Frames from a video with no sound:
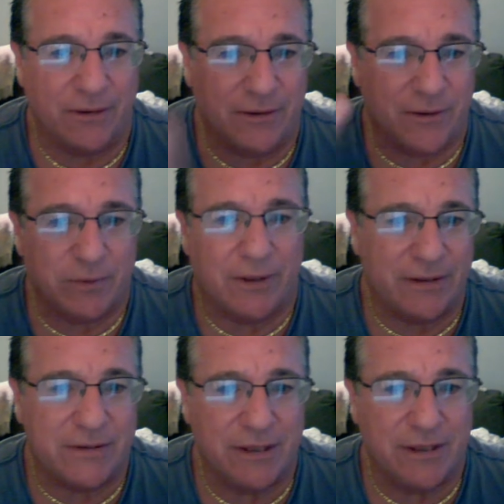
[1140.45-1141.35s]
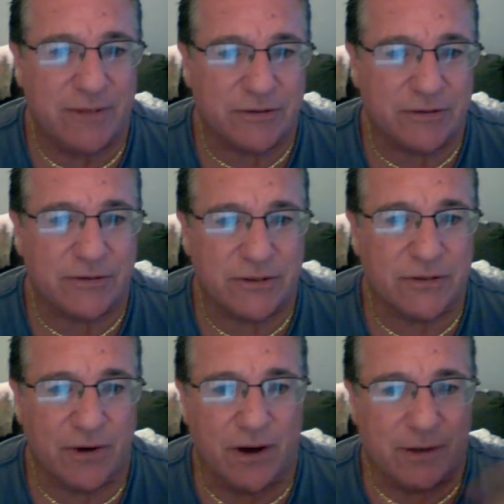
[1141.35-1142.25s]
you play the team that's the
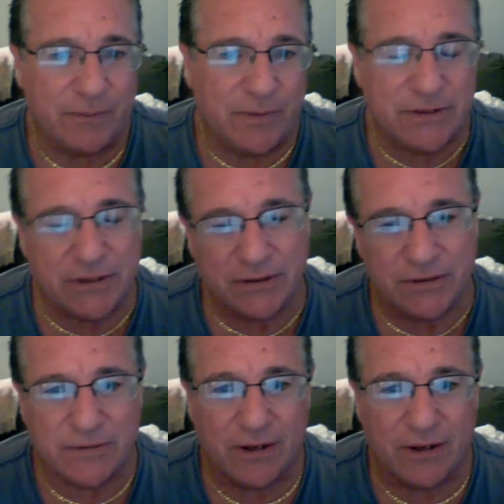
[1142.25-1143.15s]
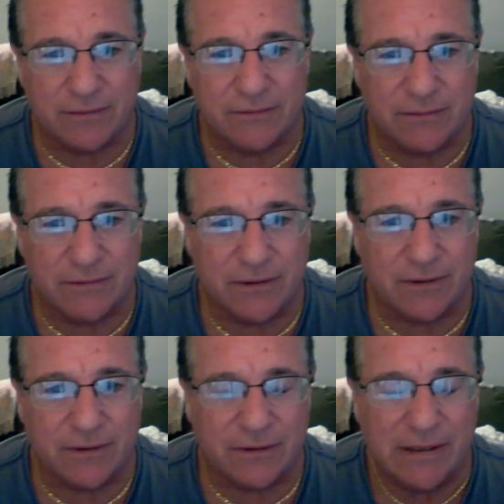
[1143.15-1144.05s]
strong pitching, strong
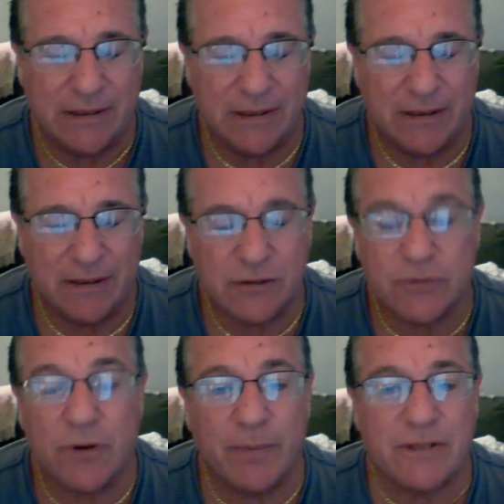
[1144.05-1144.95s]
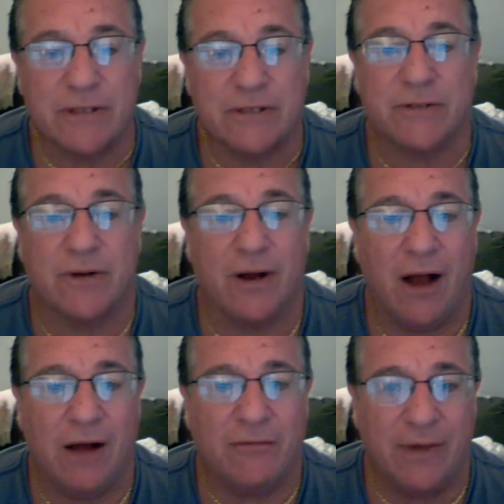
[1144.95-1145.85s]

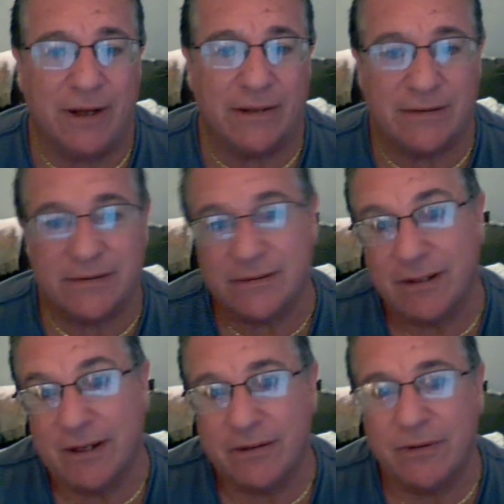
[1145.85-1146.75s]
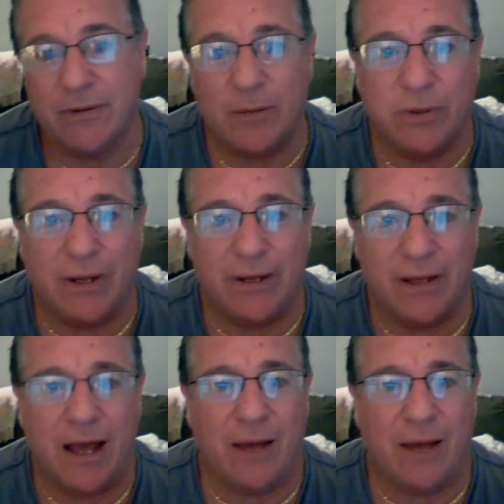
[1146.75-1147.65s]
offense. Do I play
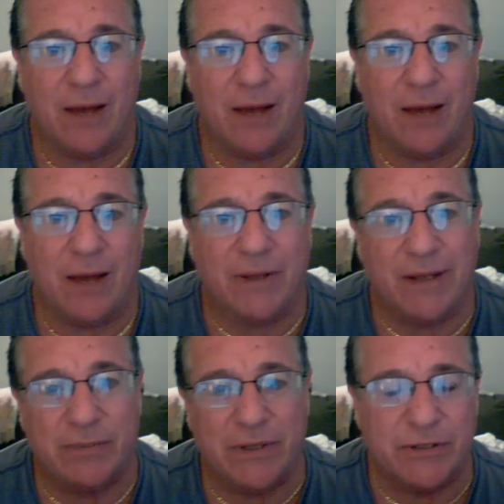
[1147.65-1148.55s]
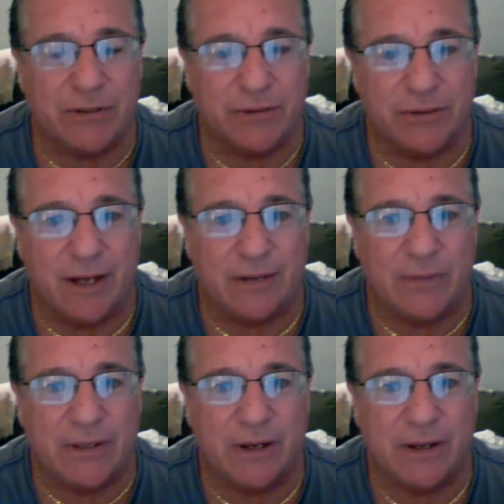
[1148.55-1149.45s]
them against a good pitcher? Then it
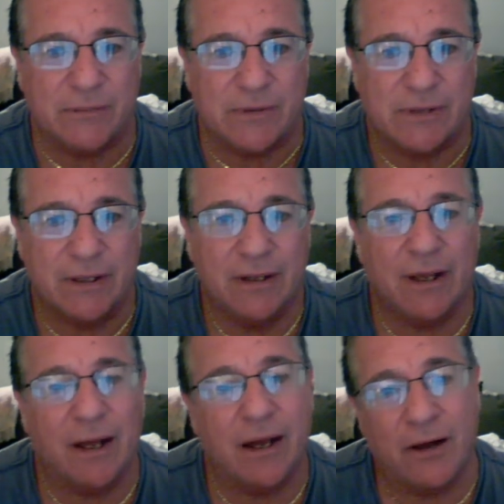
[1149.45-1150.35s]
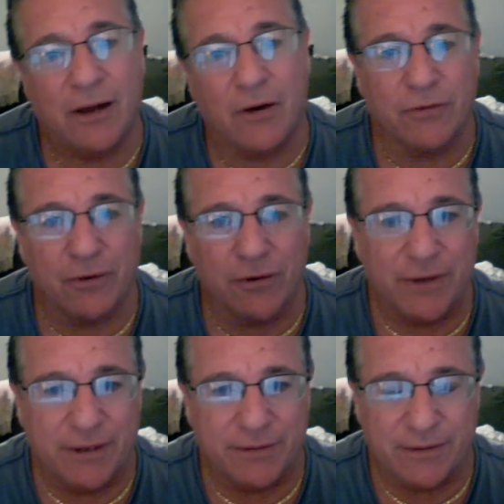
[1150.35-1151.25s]
becomes an over or
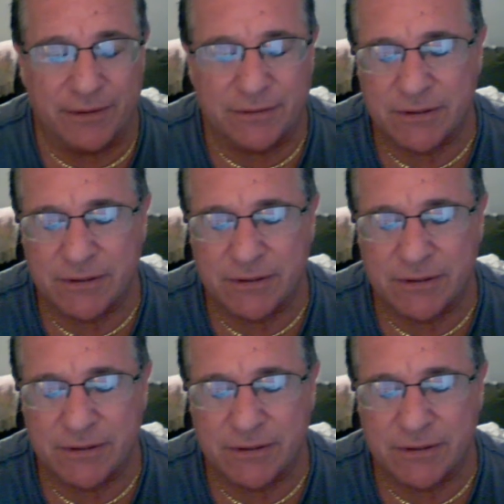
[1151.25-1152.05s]
an under. So